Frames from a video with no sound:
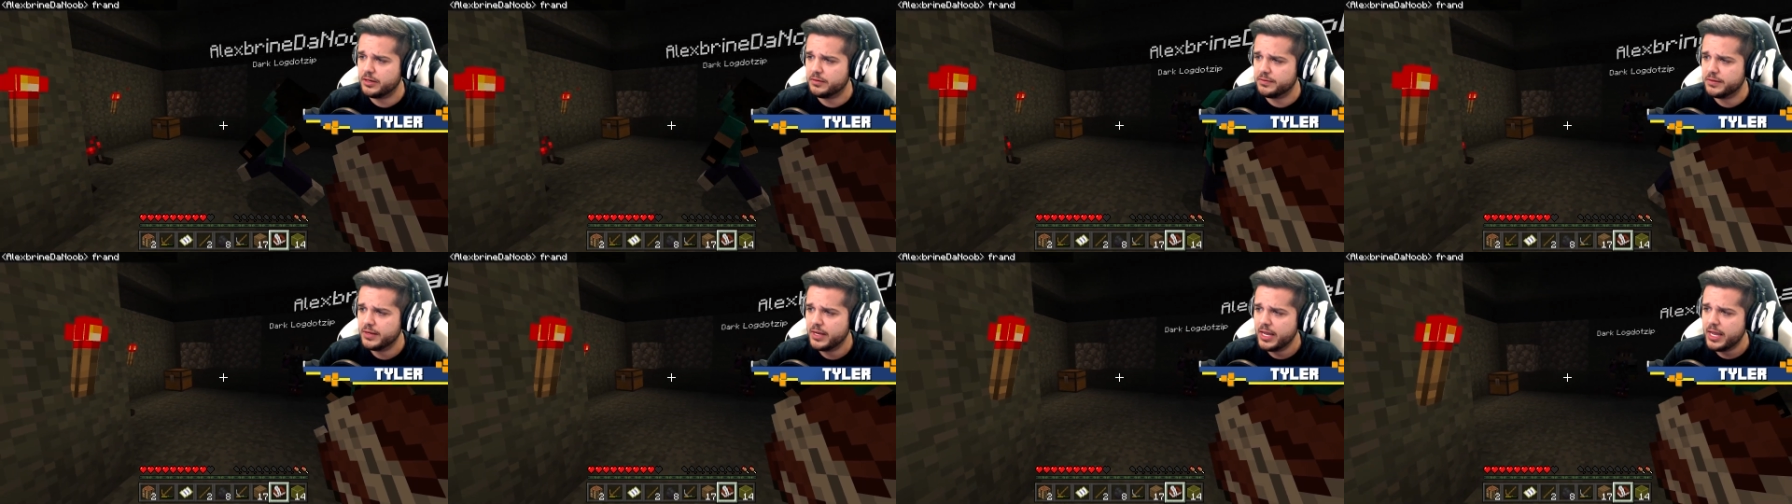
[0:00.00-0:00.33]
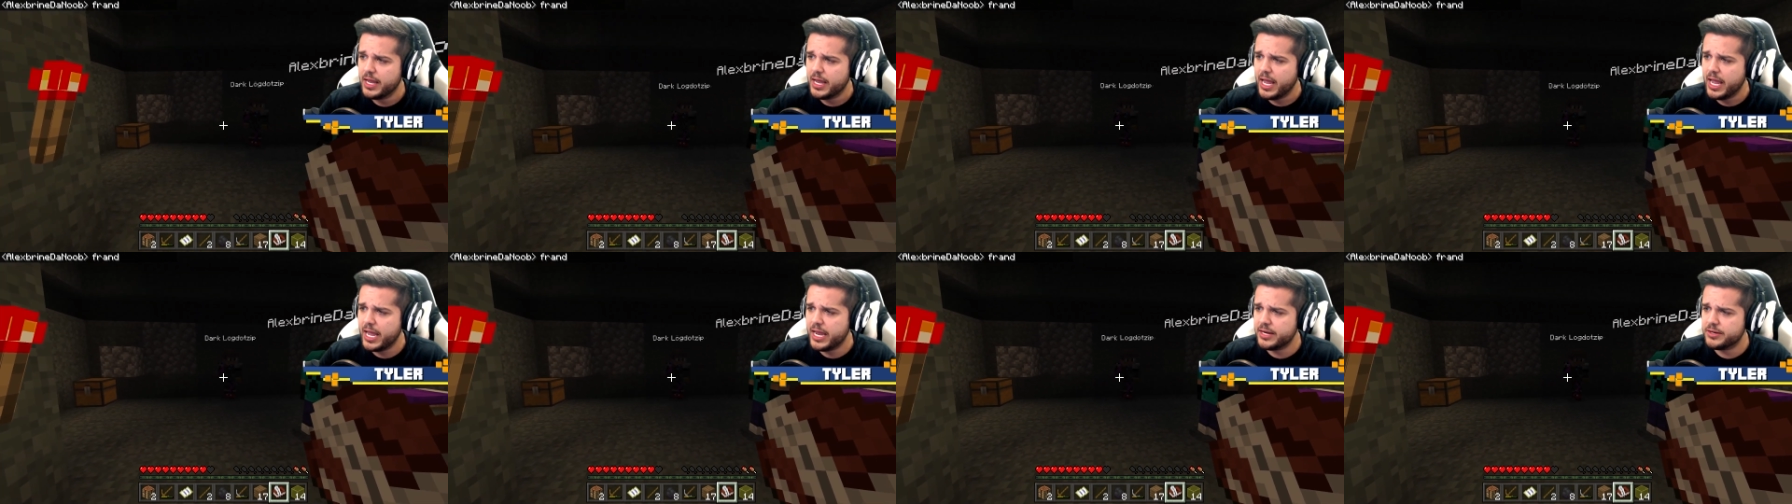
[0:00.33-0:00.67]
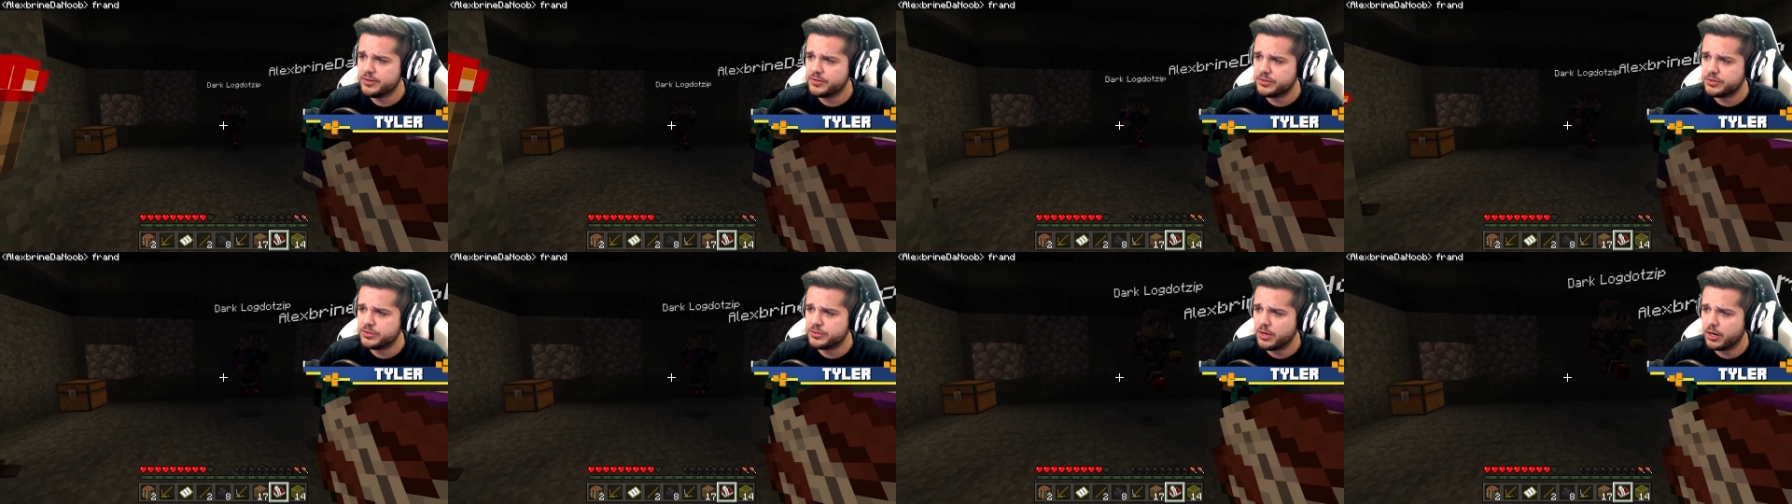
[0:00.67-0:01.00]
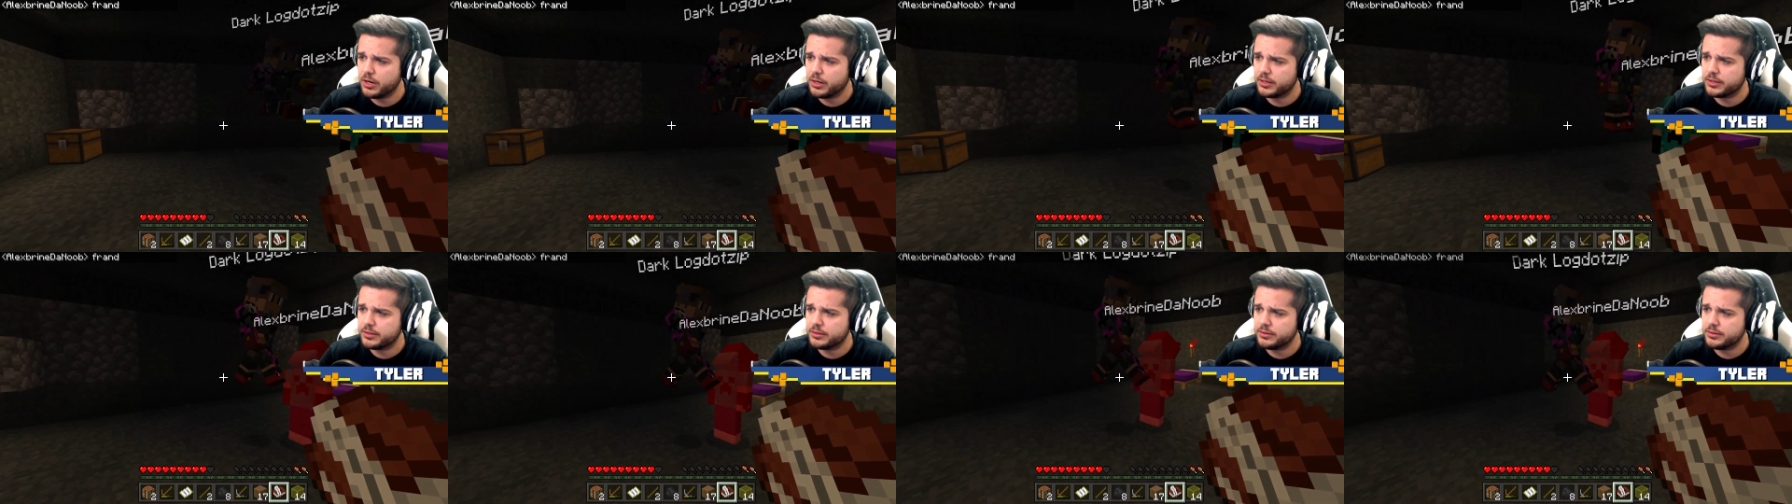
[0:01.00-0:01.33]
Um, hey,
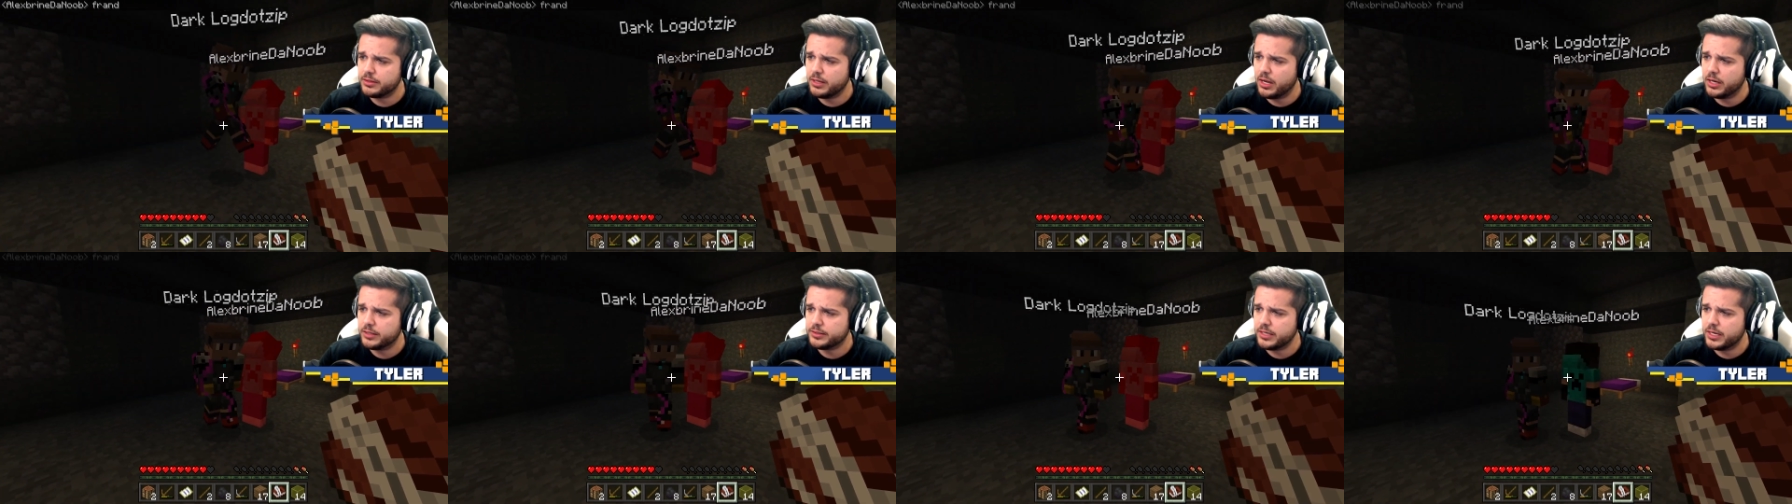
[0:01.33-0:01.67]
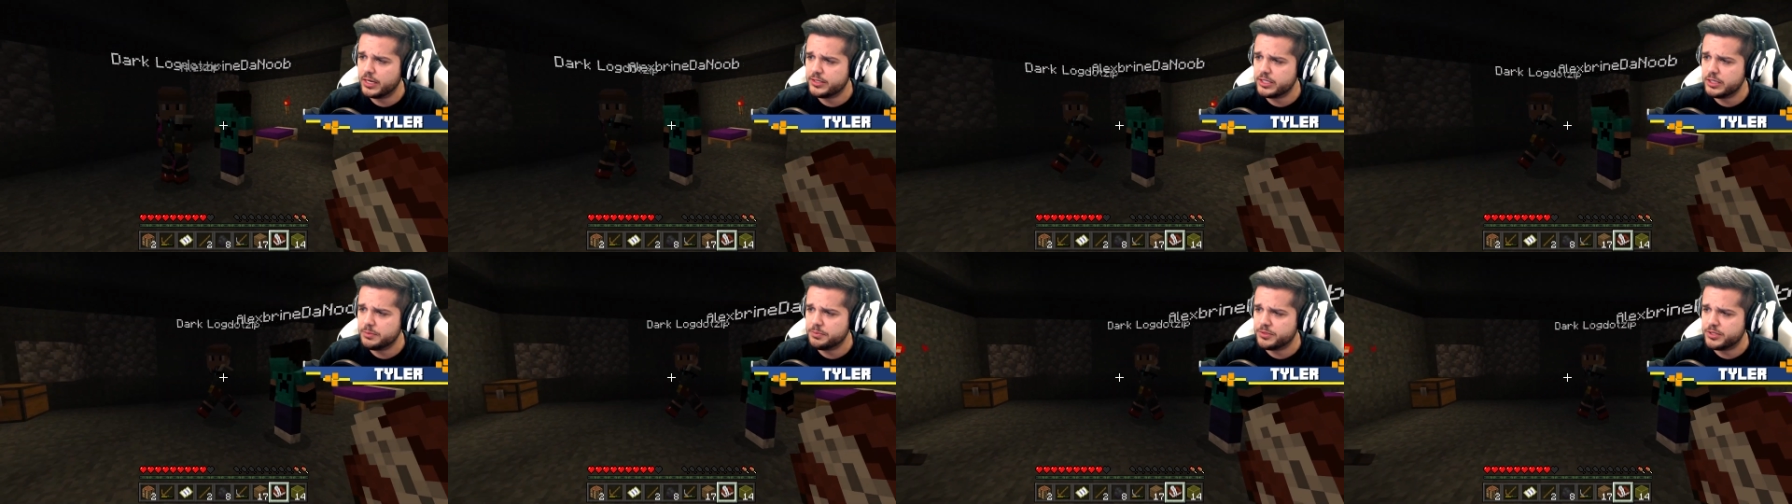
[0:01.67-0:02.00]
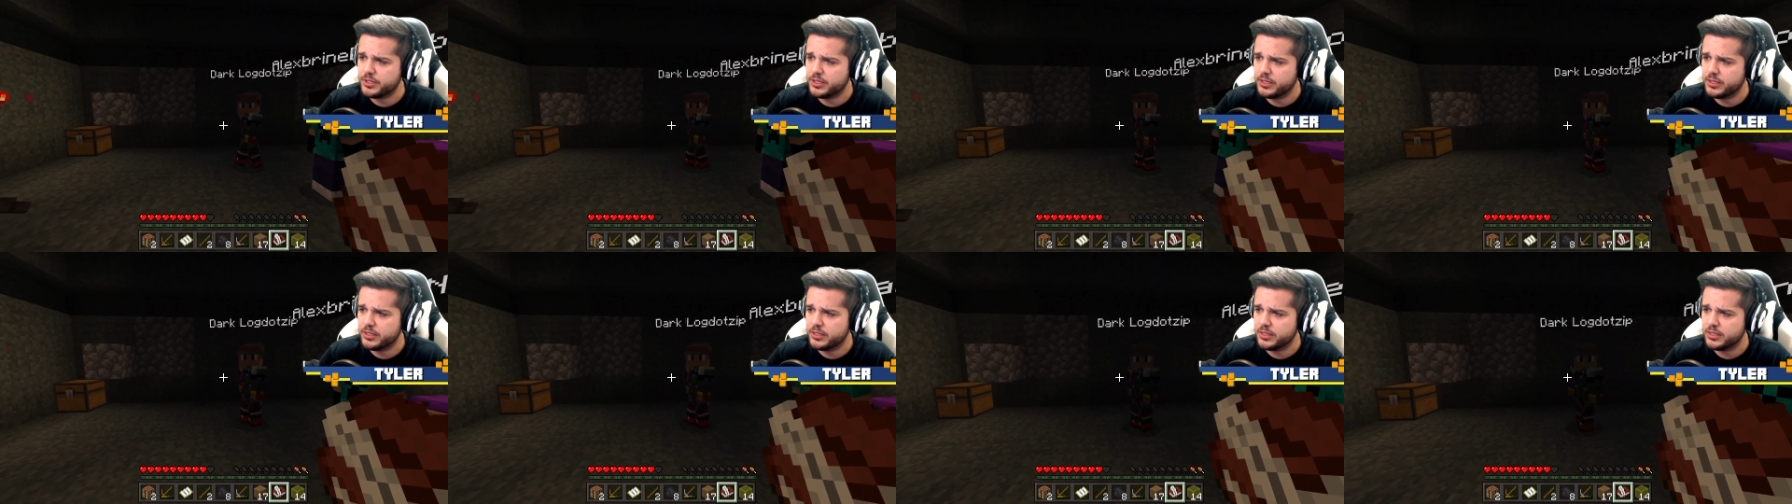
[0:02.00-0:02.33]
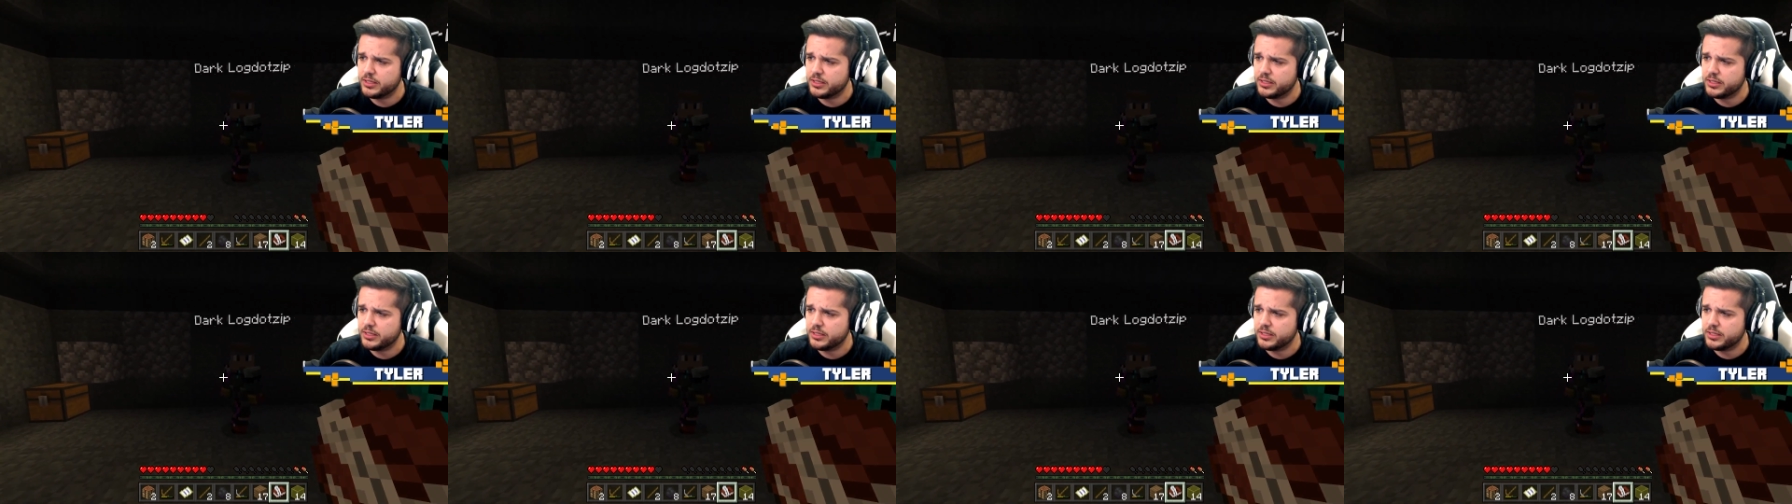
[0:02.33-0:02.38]
Dark right. Logdotzip, do you,